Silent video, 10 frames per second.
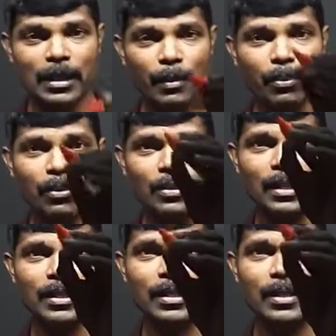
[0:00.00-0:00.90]
suppose
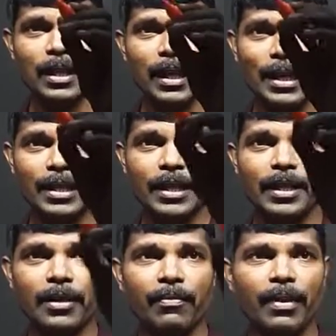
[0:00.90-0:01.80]
this is the
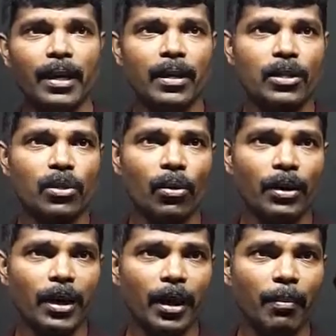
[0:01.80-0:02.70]
container we are
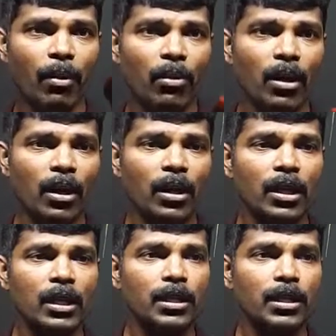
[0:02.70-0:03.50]
talking about,